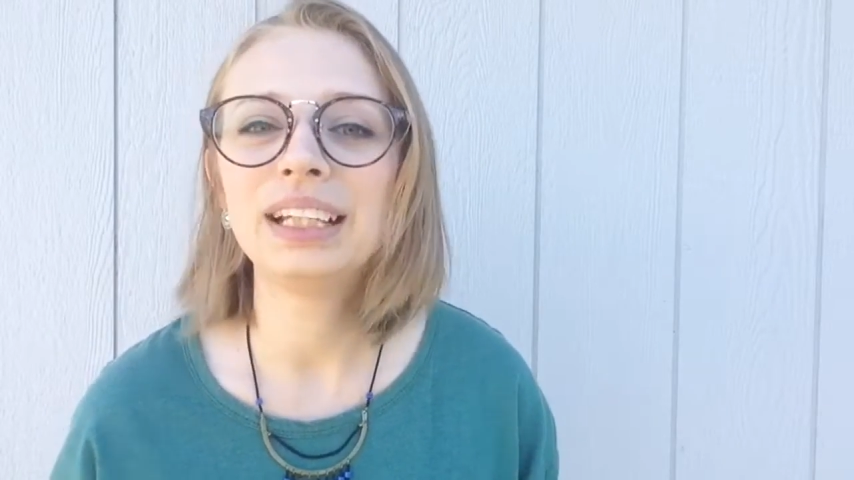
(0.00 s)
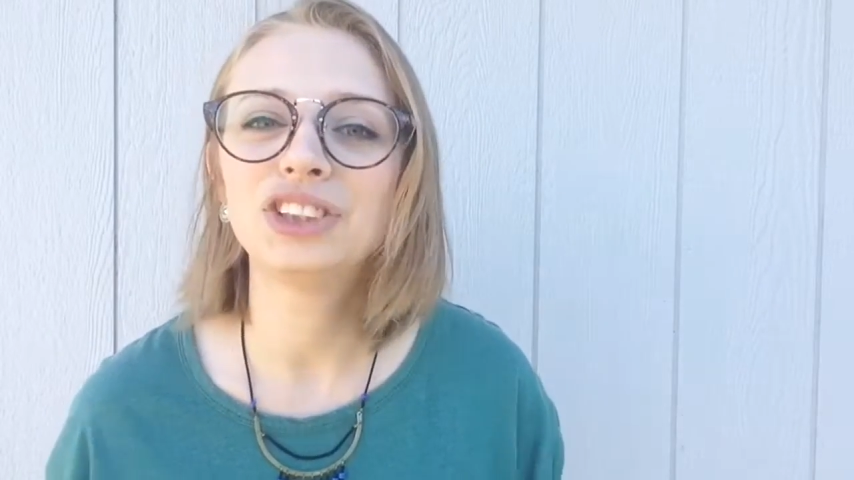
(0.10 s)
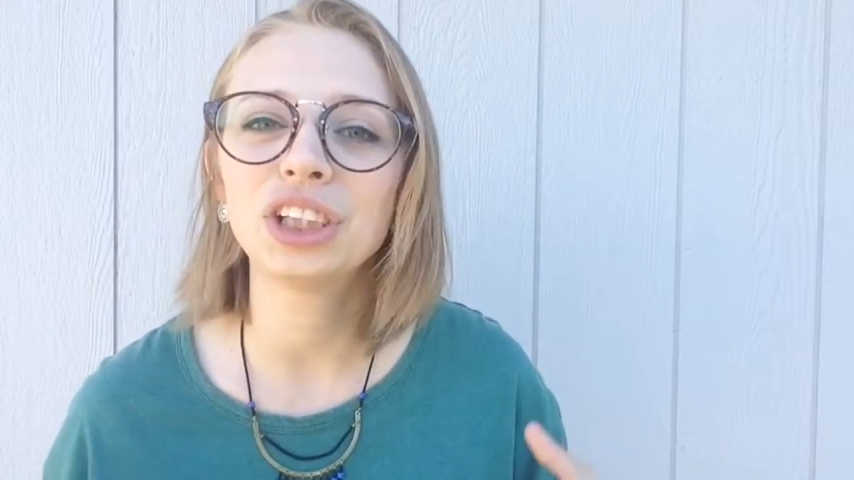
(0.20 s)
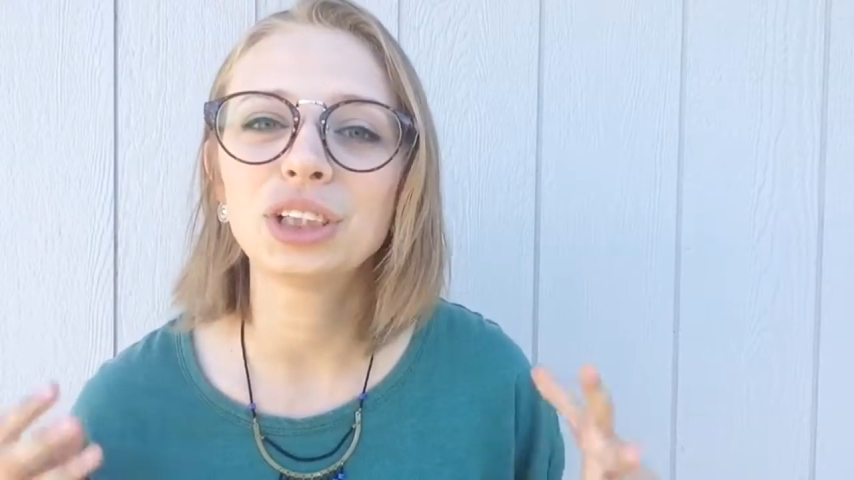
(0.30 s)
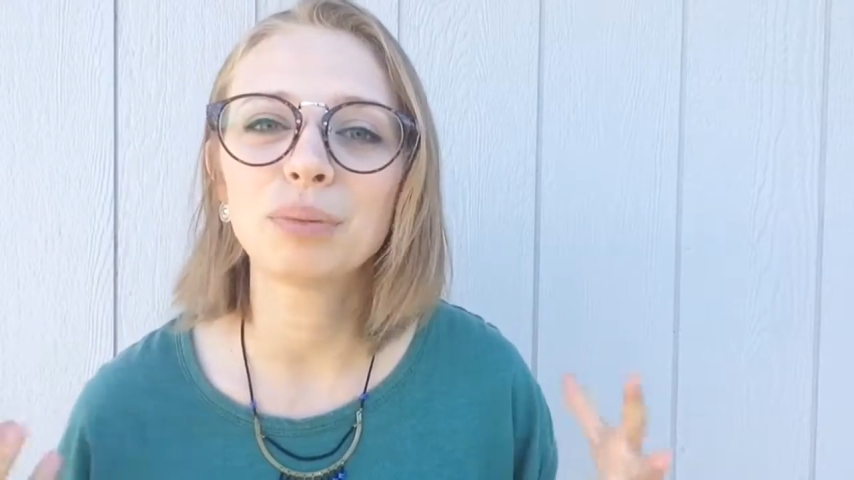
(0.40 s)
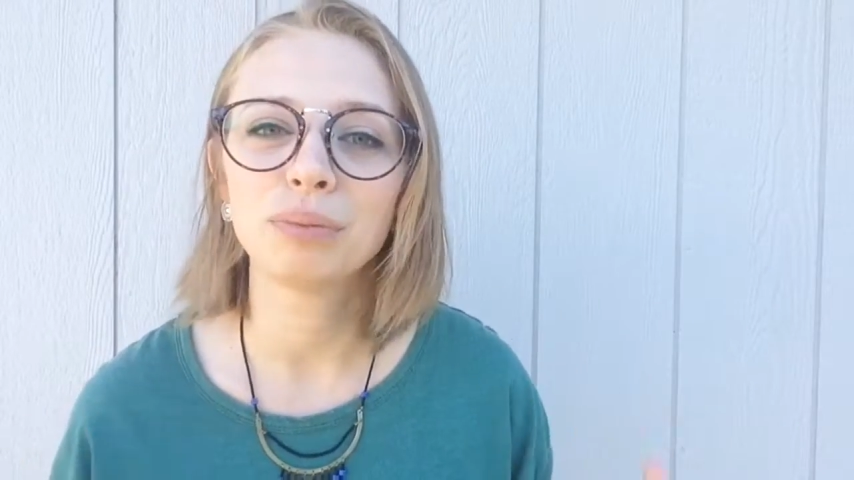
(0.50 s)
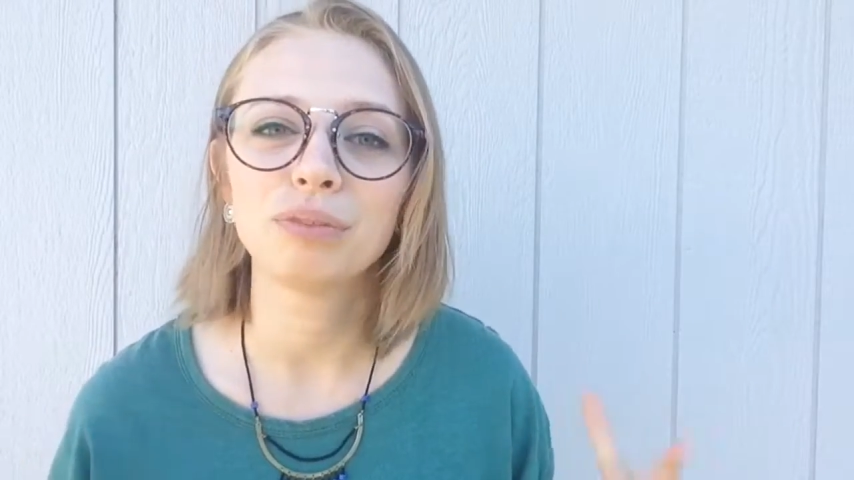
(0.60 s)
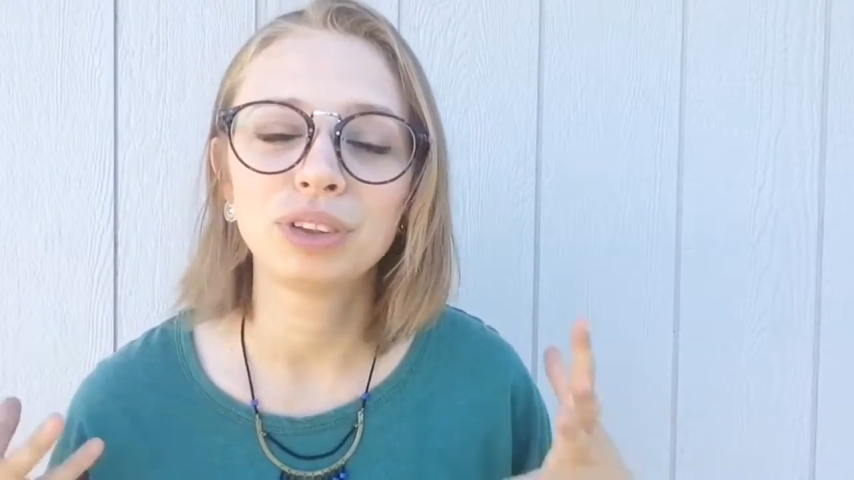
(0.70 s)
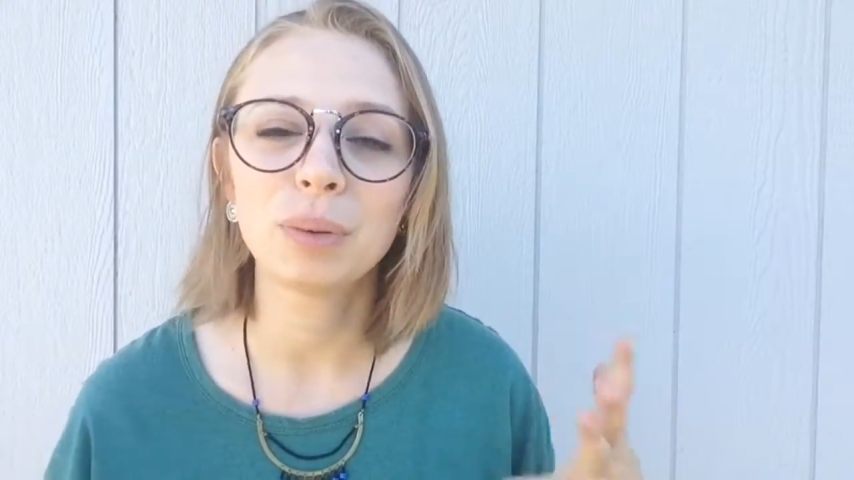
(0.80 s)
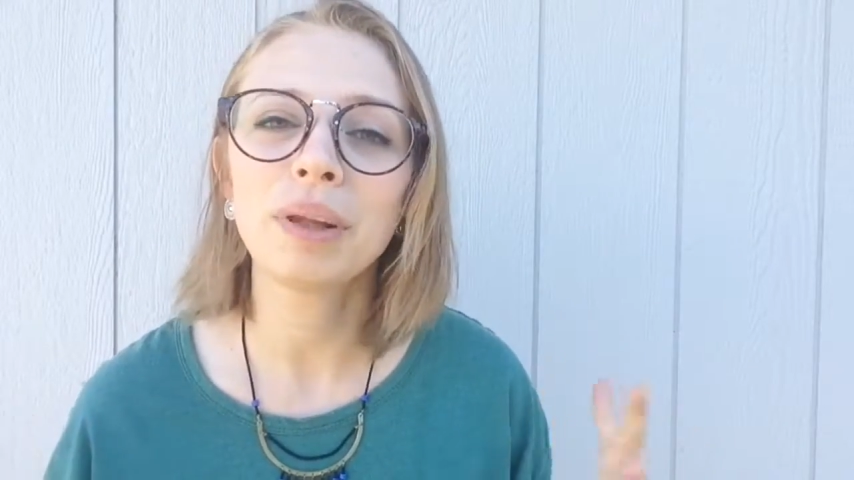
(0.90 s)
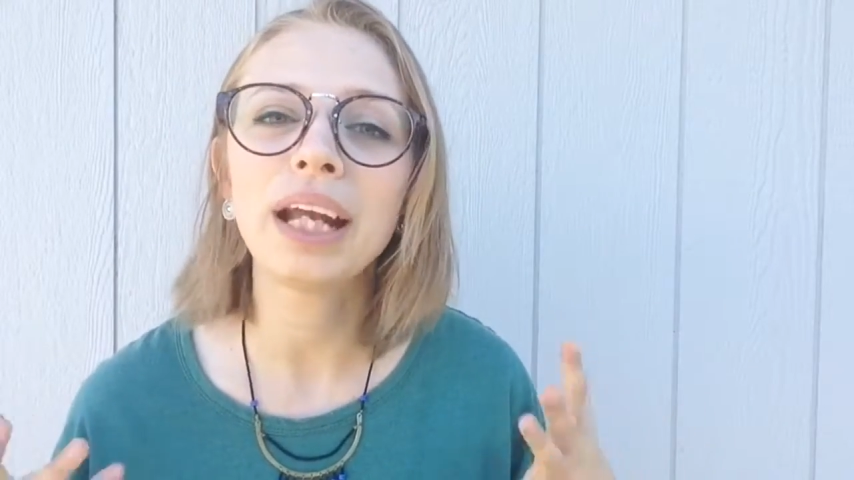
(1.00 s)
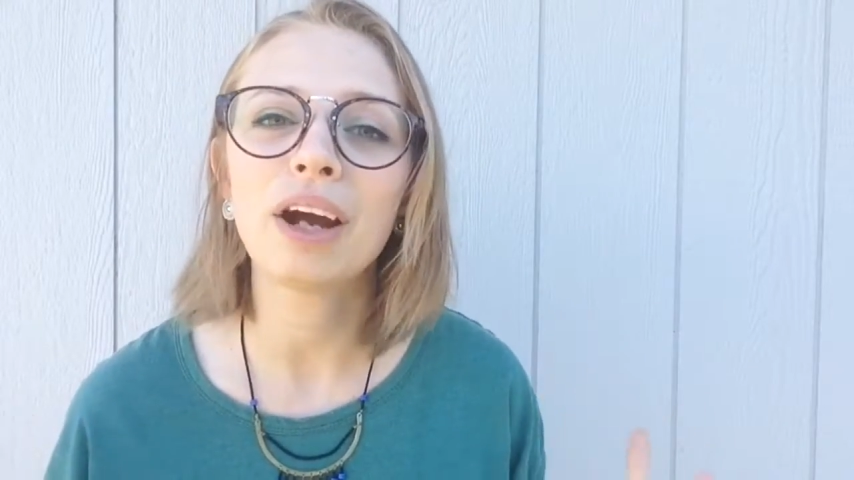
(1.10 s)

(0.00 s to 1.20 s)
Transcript: It's just a, something